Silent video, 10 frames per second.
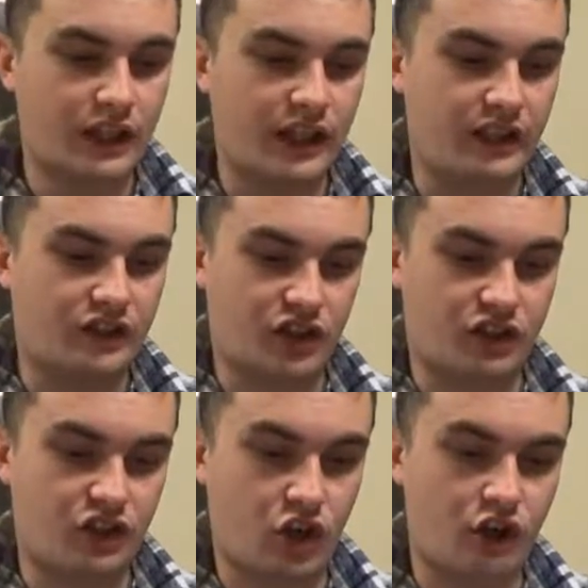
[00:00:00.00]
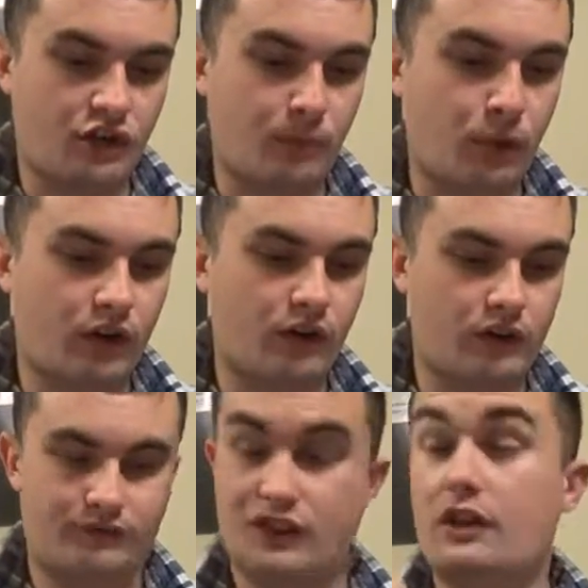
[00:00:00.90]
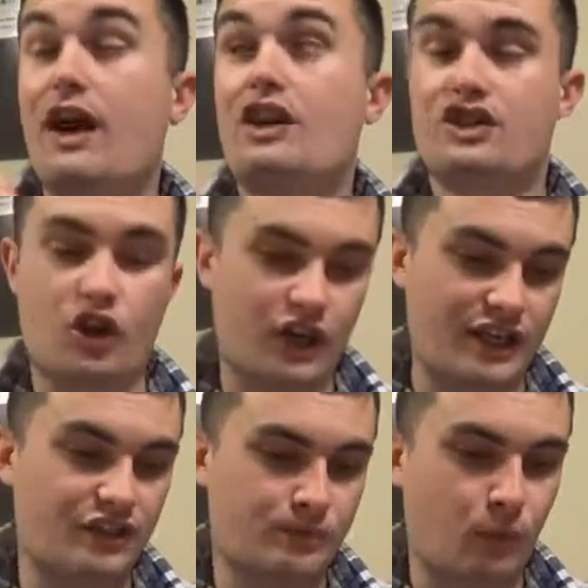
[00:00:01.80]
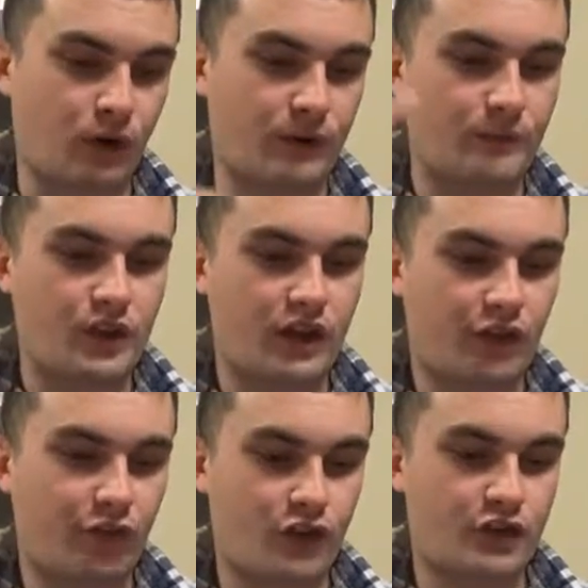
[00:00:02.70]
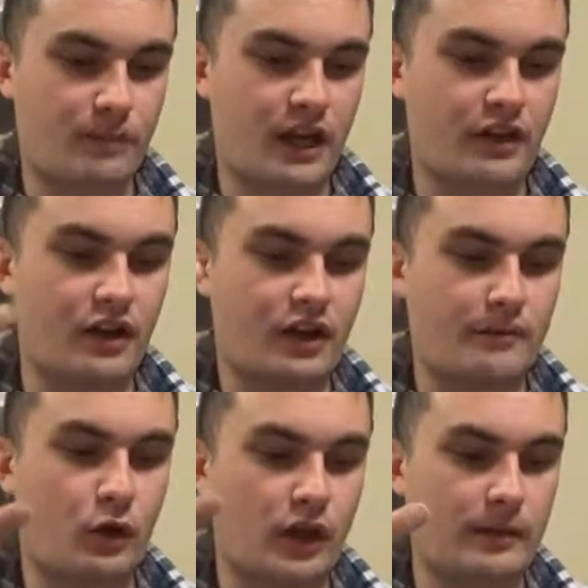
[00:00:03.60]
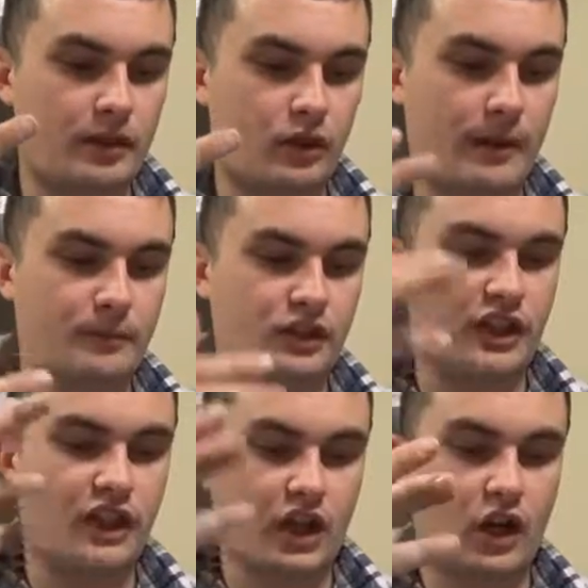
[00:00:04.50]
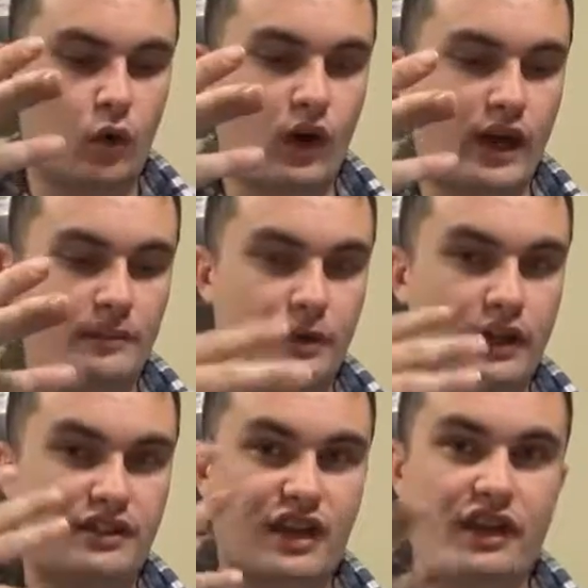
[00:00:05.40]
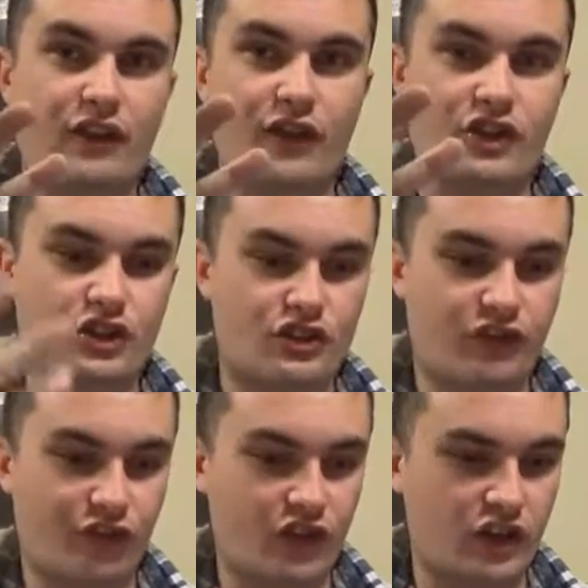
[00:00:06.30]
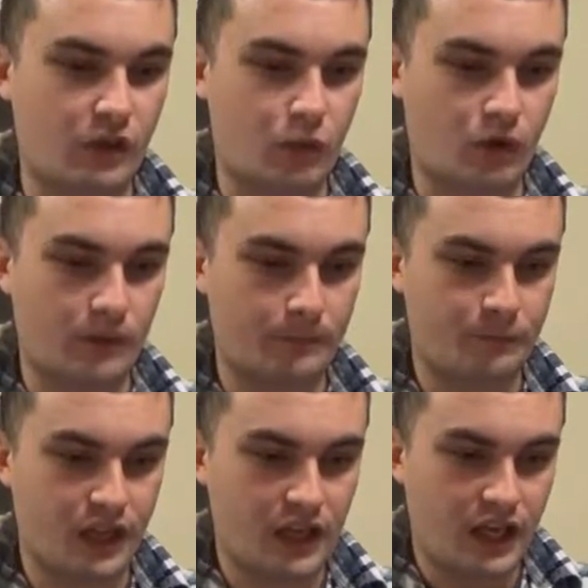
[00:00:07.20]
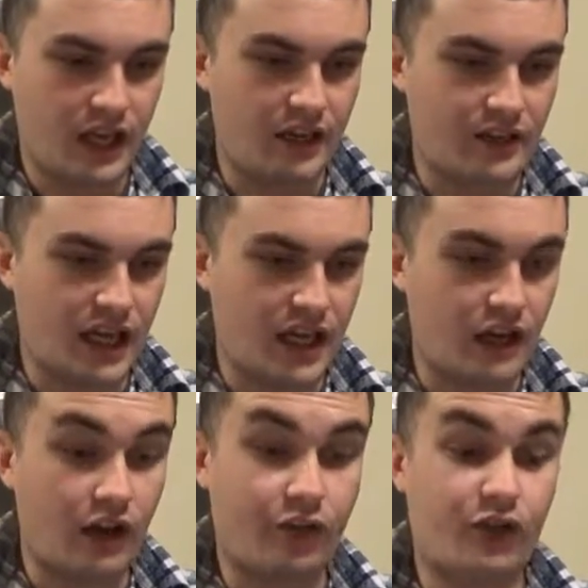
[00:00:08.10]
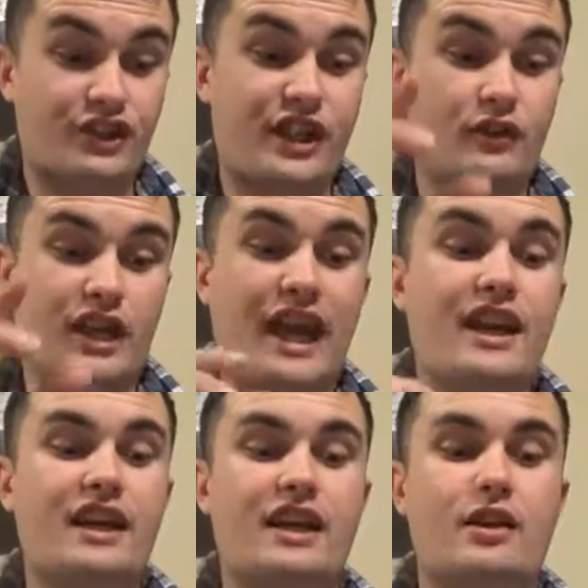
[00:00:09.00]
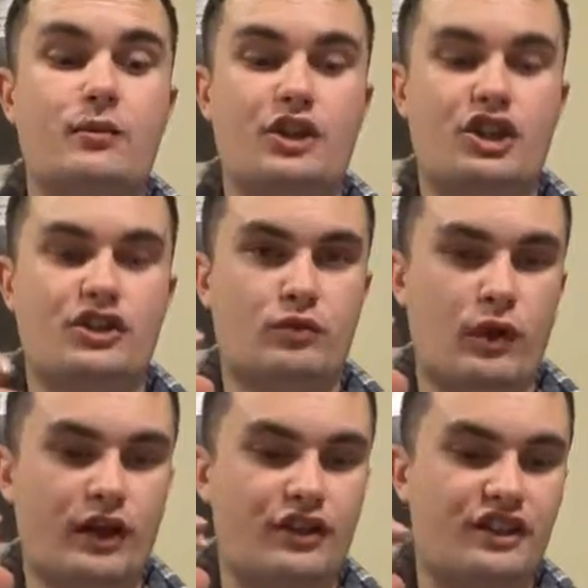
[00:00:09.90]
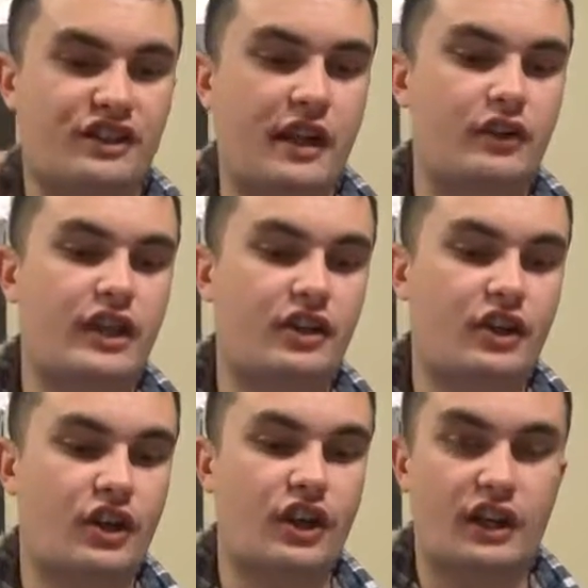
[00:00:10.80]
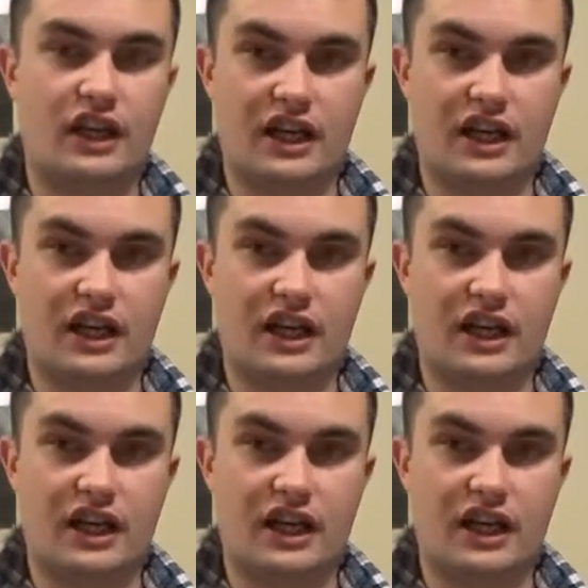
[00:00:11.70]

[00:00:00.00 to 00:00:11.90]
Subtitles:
is A Star Is Born, First Man, Bohemian Rhapsody, A Quiet Place, and Avengers Infinity War. And then for sound editing, which is where the sound editor